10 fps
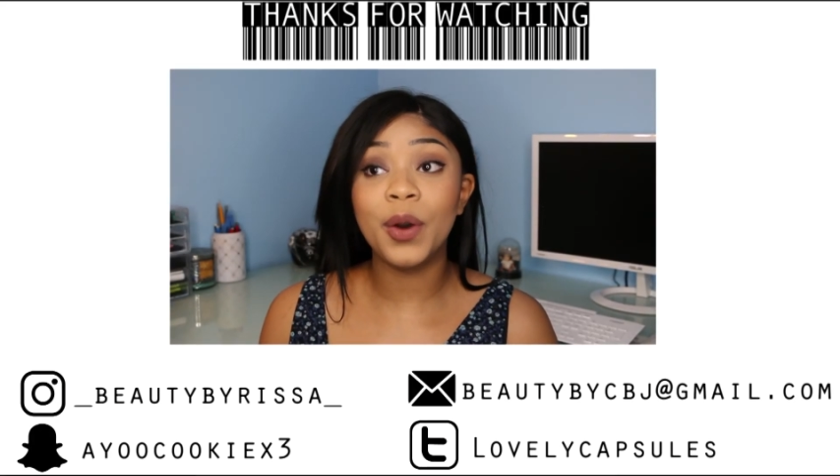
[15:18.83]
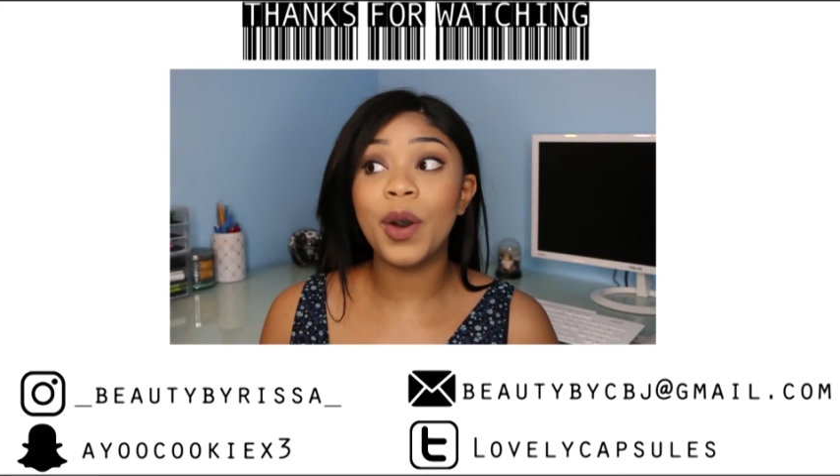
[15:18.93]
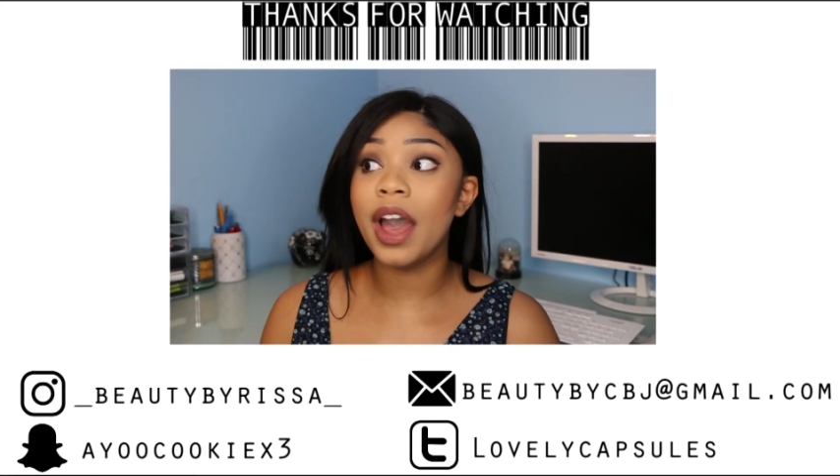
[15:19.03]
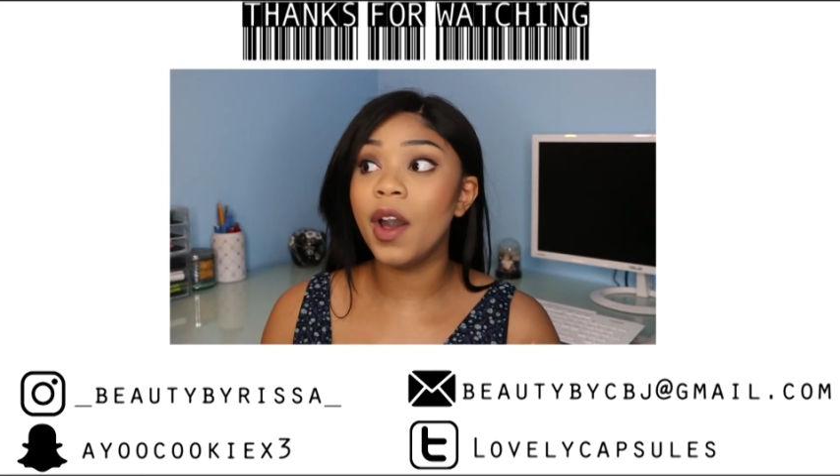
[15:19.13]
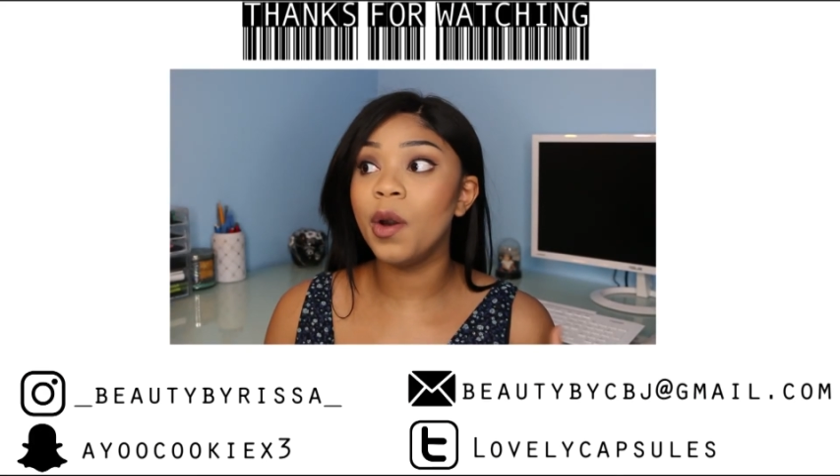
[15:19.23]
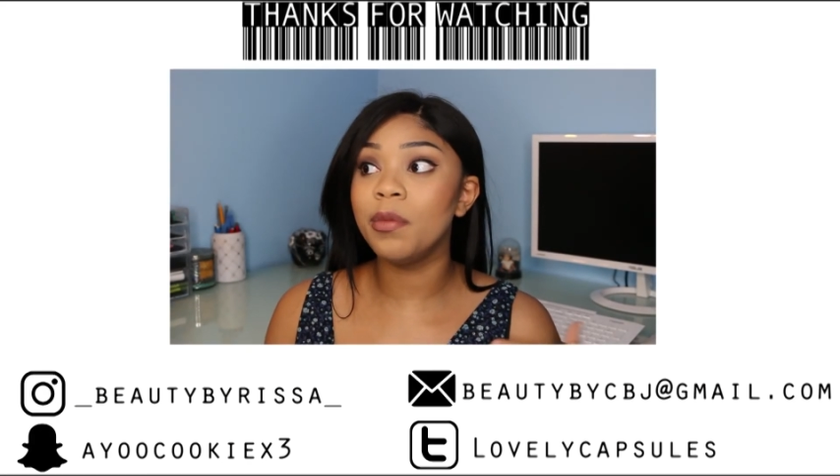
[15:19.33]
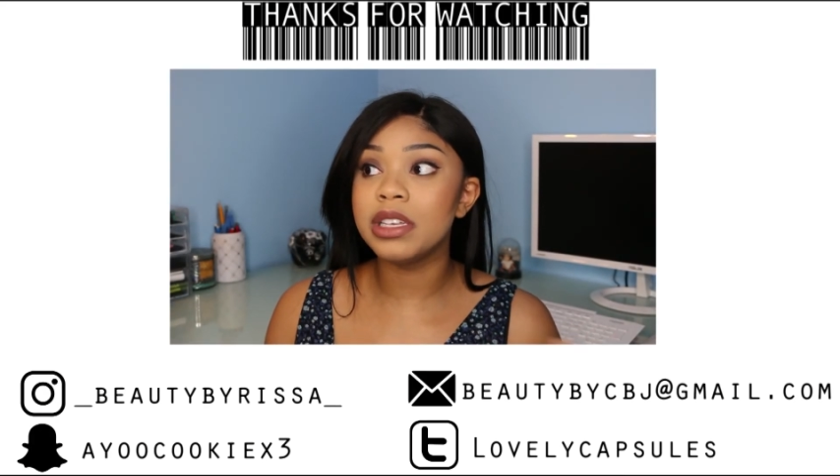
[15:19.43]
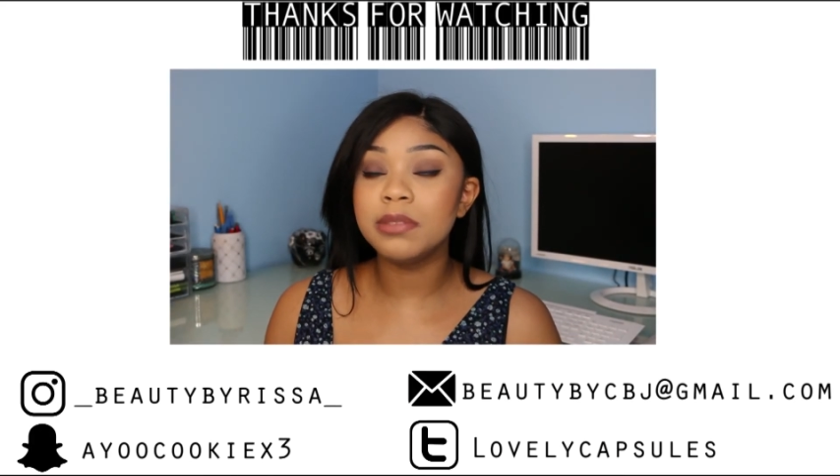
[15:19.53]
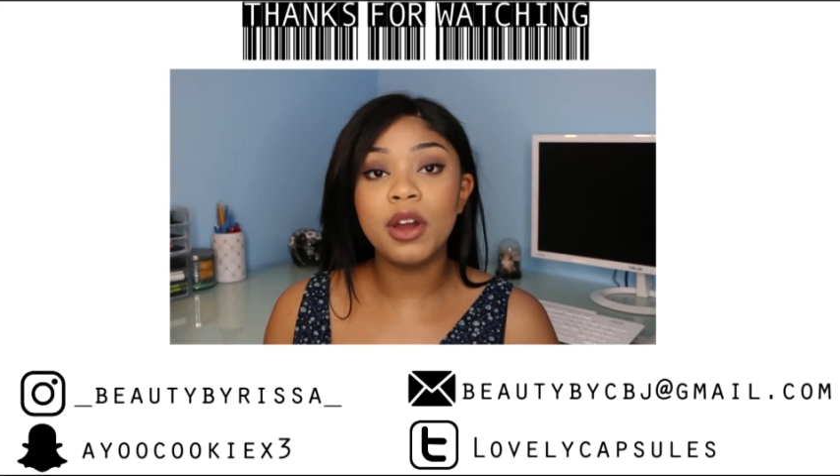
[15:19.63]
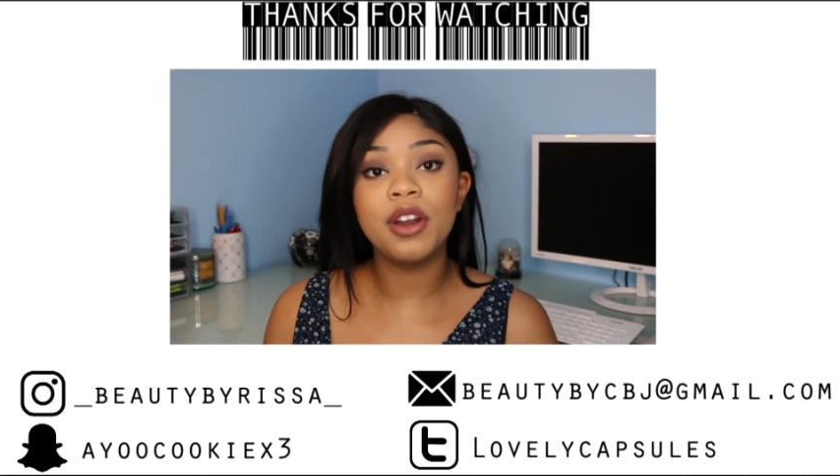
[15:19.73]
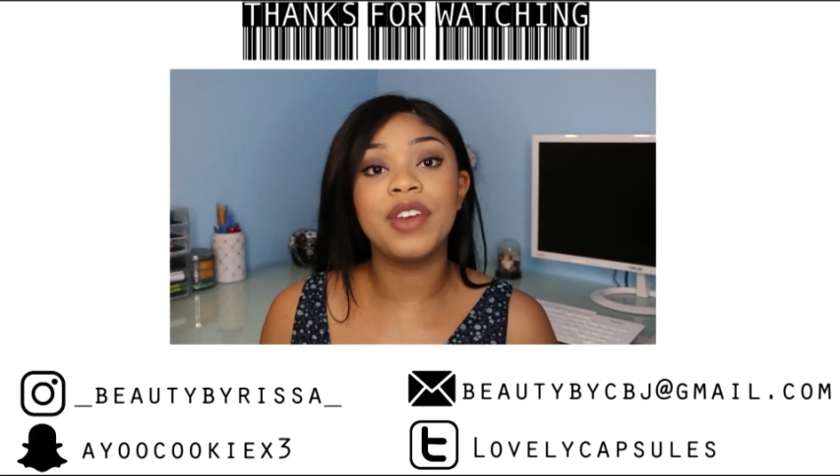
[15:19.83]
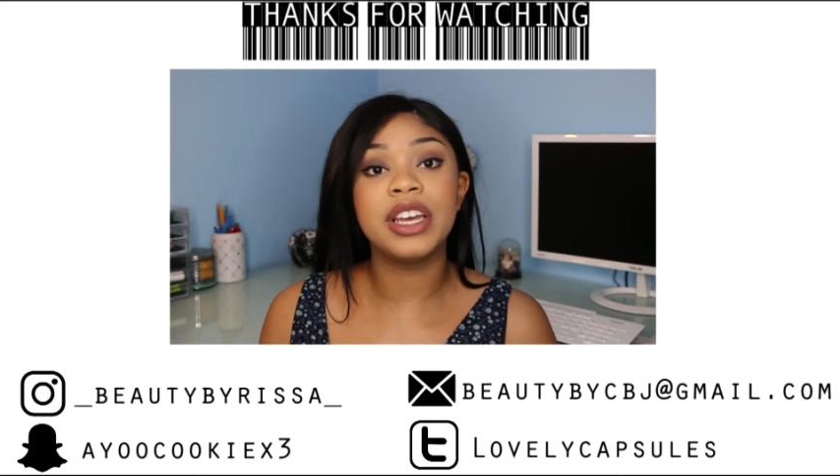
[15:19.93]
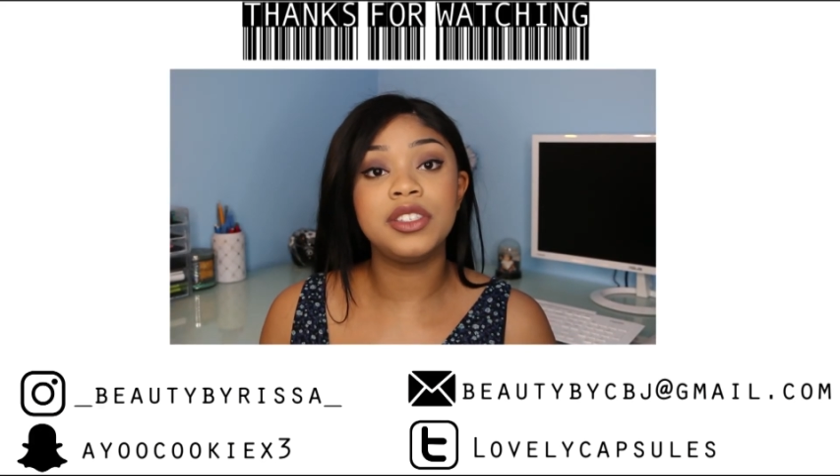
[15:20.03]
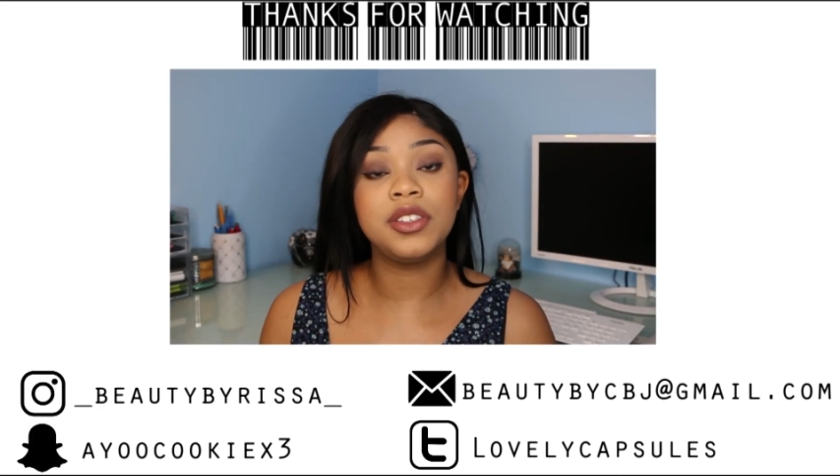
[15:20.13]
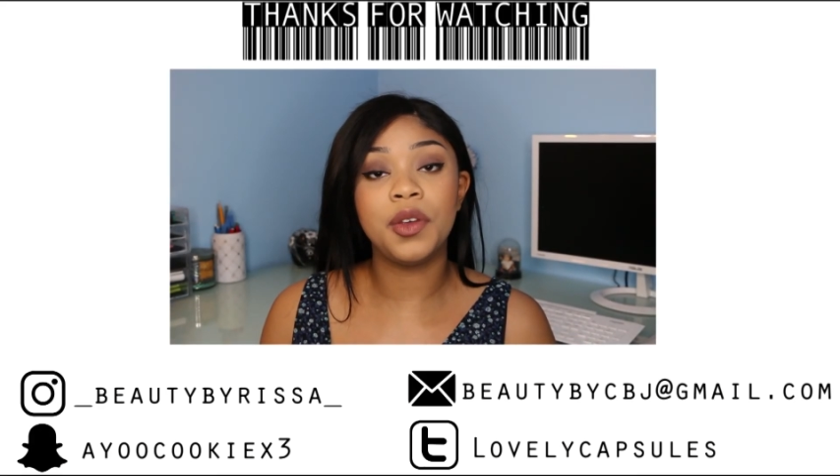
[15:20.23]
I hope this
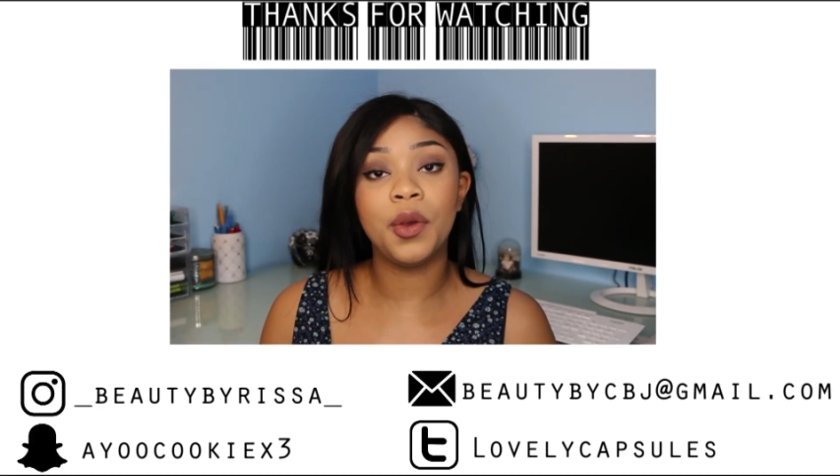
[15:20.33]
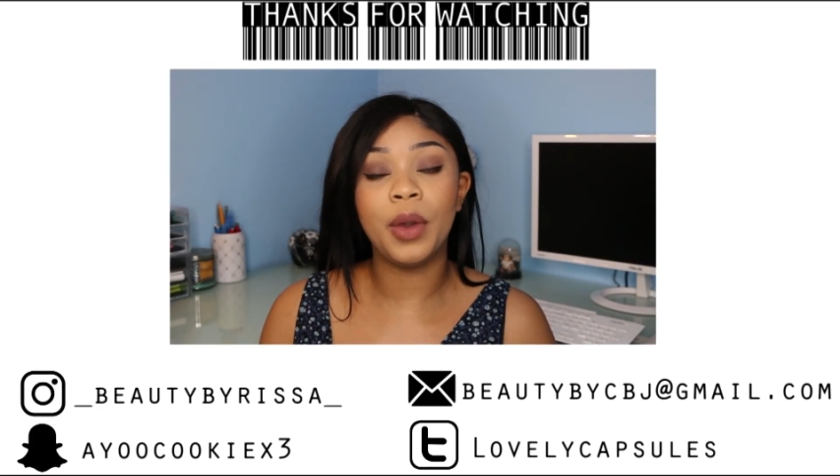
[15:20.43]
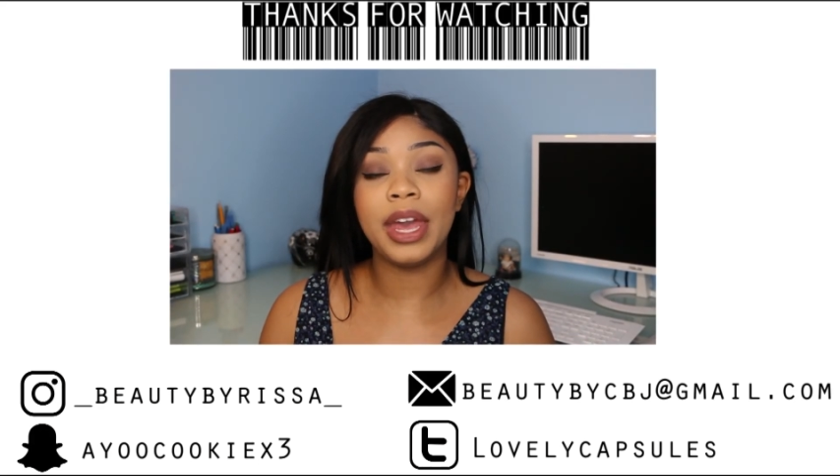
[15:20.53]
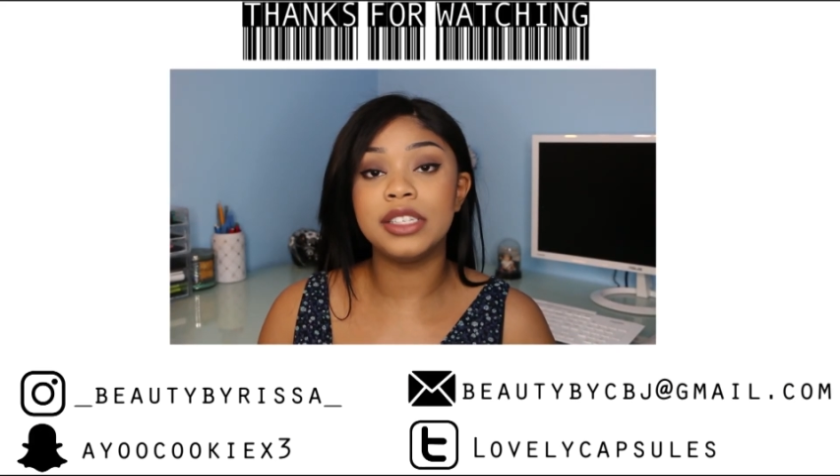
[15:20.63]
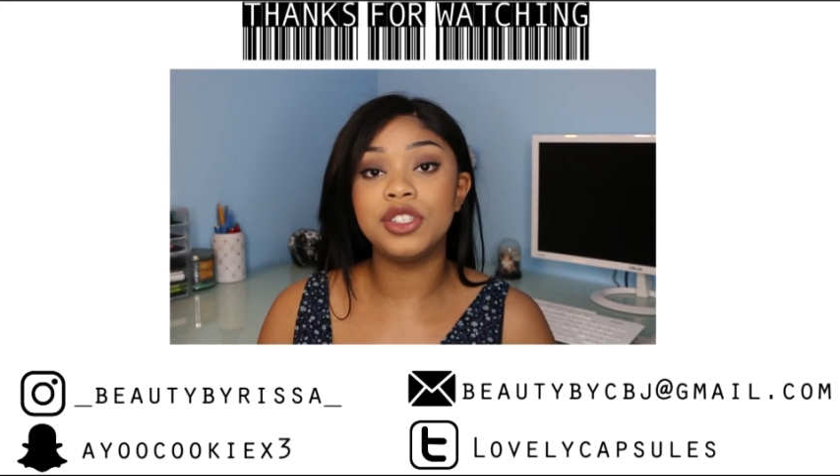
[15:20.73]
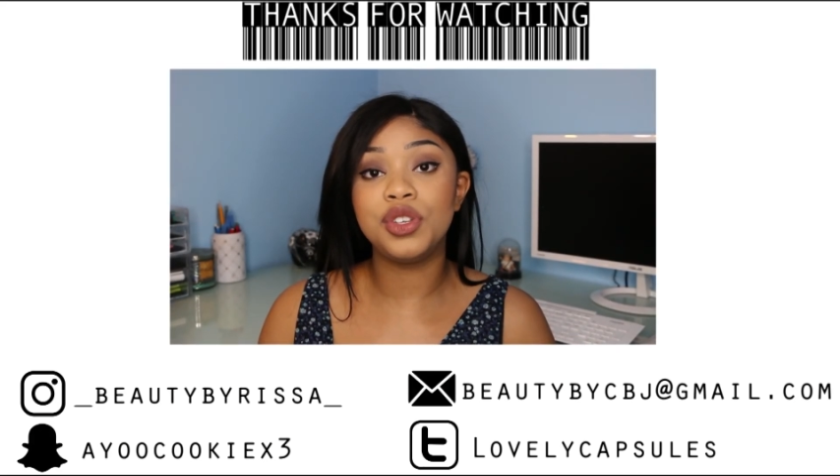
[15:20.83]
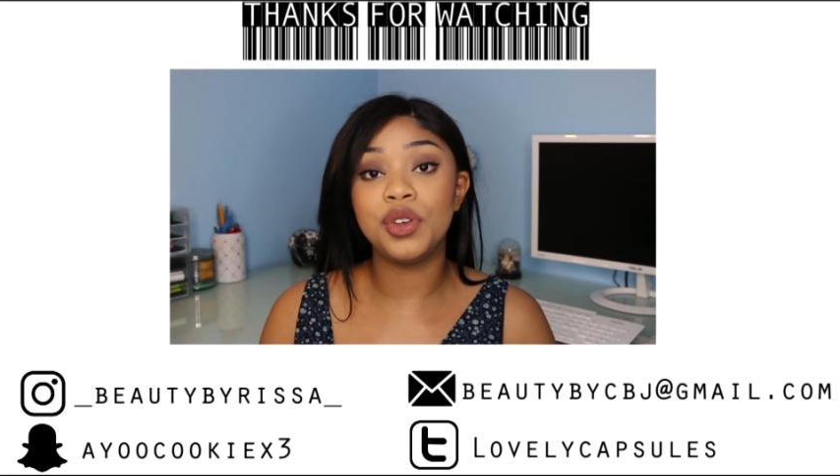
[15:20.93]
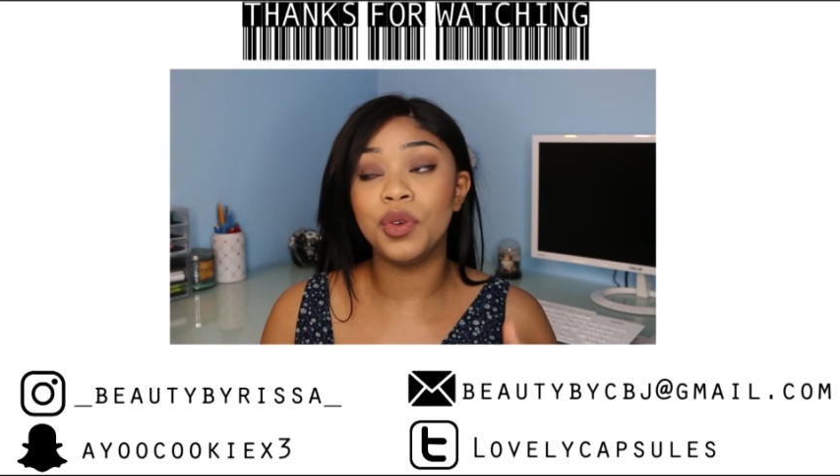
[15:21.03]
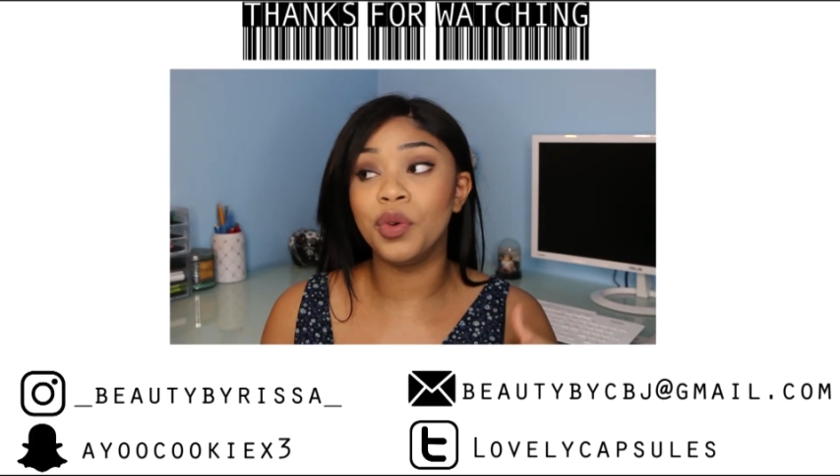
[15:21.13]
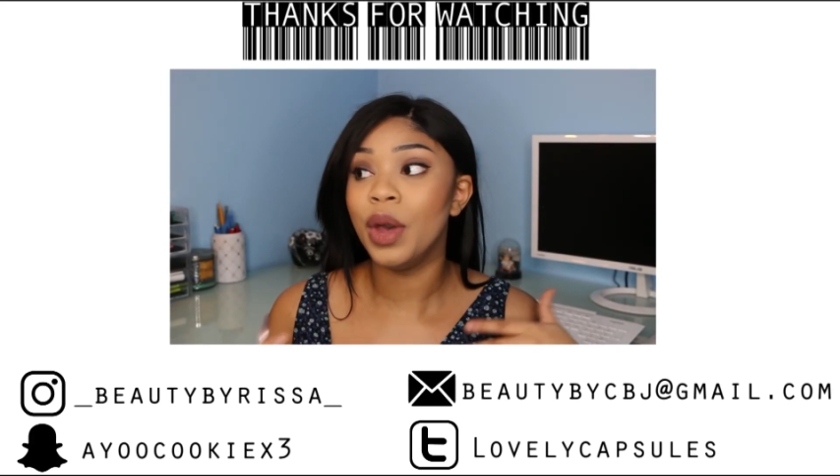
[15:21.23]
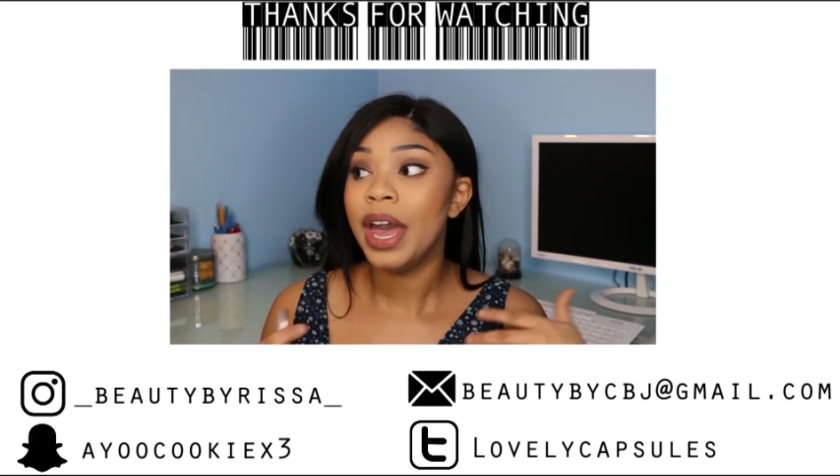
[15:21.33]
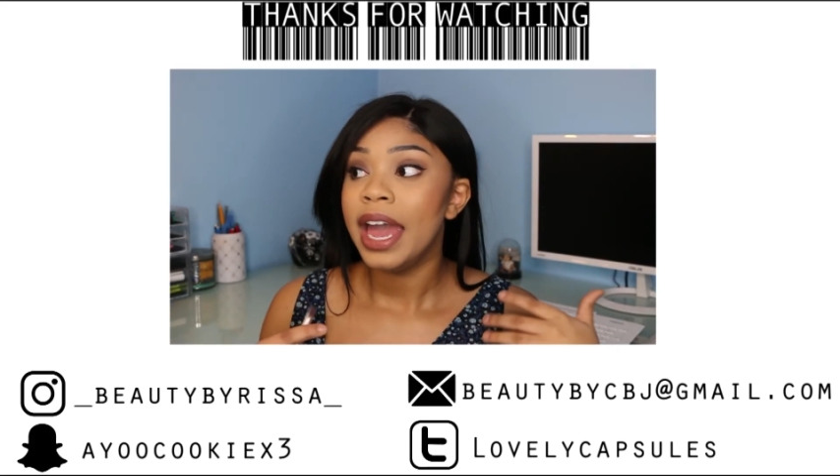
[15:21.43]
motivates you into